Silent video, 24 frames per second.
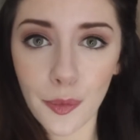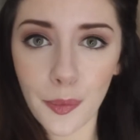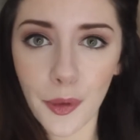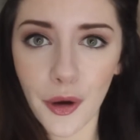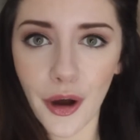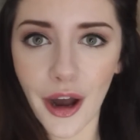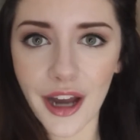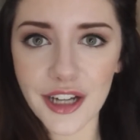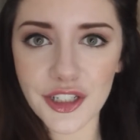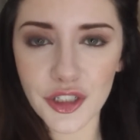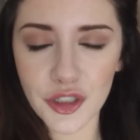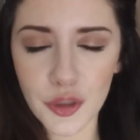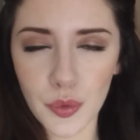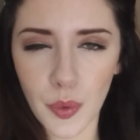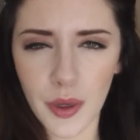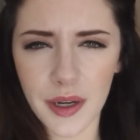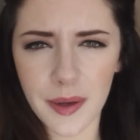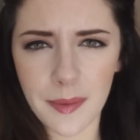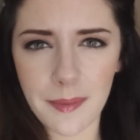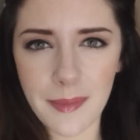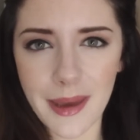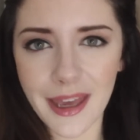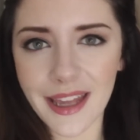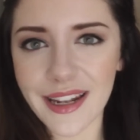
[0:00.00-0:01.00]
But I just
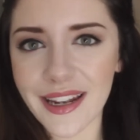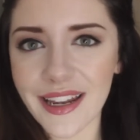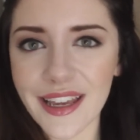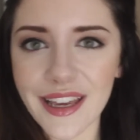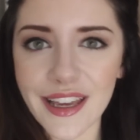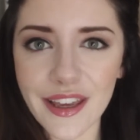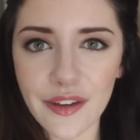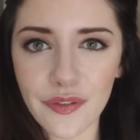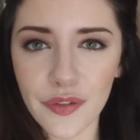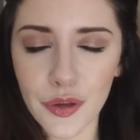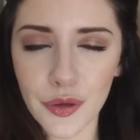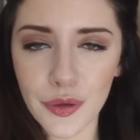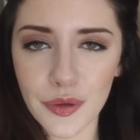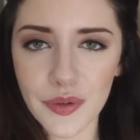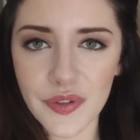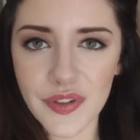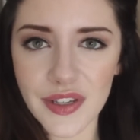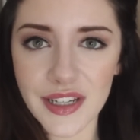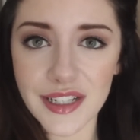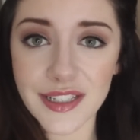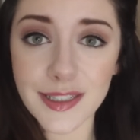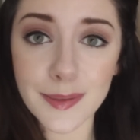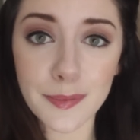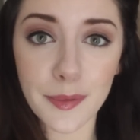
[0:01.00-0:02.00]
wanna mainly give you
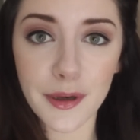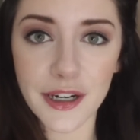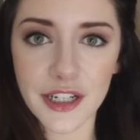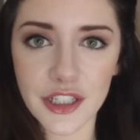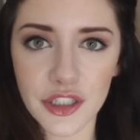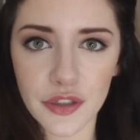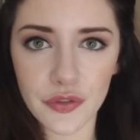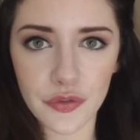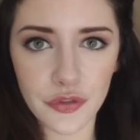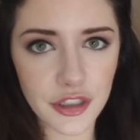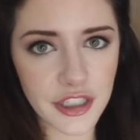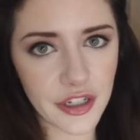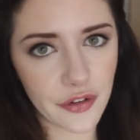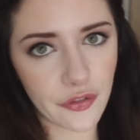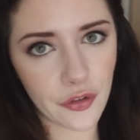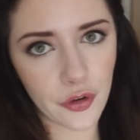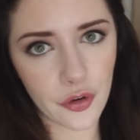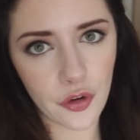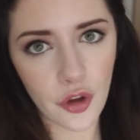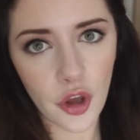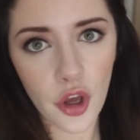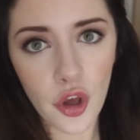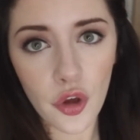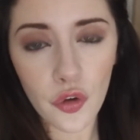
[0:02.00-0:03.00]
inspiration for
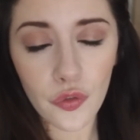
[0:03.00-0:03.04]
different